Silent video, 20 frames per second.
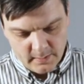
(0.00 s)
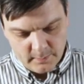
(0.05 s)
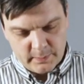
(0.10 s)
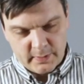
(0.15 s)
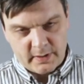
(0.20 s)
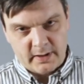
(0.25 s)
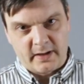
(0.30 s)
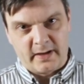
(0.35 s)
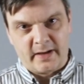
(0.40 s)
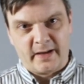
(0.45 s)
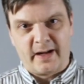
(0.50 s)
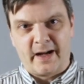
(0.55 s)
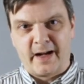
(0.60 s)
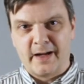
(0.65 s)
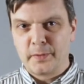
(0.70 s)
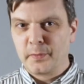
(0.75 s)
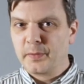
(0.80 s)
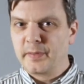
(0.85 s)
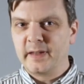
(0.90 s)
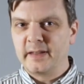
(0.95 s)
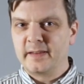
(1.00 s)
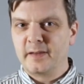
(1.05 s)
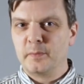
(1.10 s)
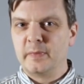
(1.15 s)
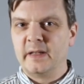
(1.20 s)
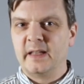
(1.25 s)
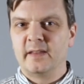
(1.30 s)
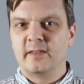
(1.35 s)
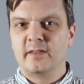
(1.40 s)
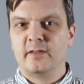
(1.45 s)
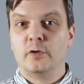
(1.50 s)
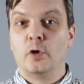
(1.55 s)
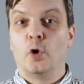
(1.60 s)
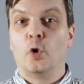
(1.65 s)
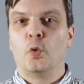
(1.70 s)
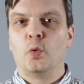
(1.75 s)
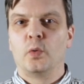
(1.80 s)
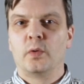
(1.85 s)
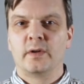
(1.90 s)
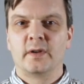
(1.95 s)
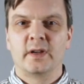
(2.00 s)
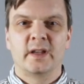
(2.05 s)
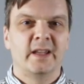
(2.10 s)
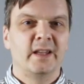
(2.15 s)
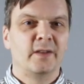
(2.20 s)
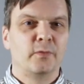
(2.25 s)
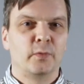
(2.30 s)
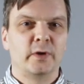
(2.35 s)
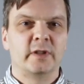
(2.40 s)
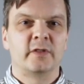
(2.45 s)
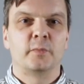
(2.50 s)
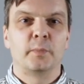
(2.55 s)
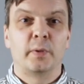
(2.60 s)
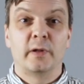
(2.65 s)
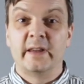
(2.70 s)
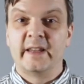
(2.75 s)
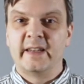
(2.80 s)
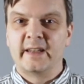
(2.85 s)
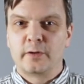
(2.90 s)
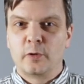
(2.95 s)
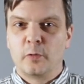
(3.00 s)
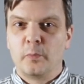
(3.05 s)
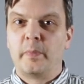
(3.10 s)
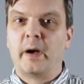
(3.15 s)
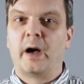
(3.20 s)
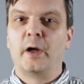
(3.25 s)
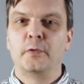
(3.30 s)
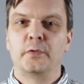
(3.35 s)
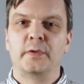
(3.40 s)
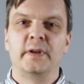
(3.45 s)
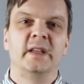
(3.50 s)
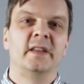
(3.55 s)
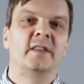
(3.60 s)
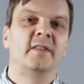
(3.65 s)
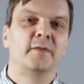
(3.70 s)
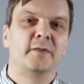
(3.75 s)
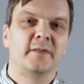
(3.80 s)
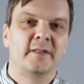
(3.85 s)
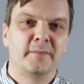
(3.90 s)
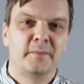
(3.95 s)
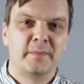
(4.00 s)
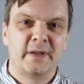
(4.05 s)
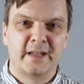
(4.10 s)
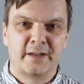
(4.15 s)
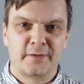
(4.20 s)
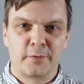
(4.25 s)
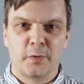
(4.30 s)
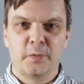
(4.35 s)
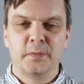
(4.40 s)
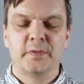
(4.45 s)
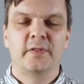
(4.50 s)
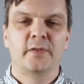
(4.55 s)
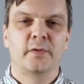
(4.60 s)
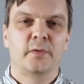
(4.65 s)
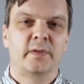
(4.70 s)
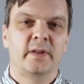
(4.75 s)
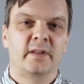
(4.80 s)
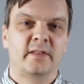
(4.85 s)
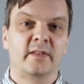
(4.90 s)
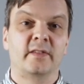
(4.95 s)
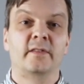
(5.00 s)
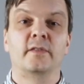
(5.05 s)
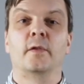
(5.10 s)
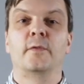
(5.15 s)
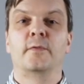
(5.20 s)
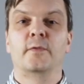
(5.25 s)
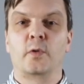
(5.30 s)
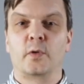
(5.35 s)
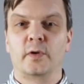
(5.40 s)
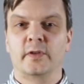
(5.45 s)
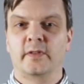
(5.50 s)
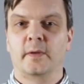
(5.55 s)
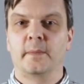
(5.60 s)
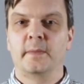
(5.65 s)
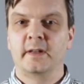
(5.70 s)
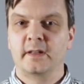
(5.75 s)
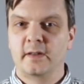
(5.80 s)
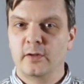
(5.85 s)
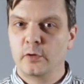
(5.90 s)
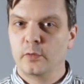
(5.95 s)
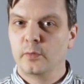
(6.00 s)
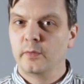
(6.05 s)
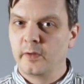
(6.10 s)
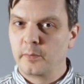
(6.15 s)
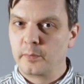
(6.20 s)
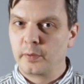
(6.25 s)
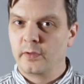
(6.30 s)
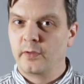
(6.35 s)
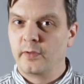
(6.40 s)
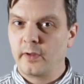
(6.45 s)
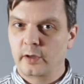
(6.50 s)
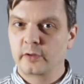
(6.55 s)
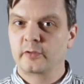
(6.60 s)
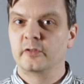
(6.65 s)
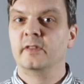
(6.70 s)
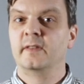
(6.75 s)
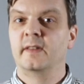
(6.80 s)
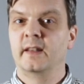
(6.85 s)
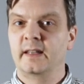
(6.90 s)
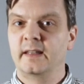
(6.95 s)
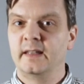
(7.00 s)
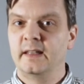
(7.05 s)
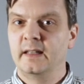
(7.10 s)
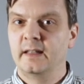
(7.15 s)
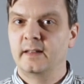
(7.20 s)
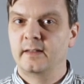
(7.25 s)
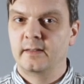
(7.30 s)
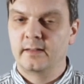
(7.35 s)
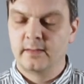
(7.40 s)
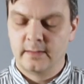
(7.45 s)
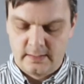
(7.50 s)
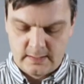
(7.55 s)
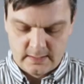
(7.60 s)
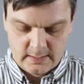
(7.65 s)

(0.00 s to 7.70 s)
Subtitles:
But I don't think the beans know in which political boundary it's being grown, so this is of course something to do with the production techniques.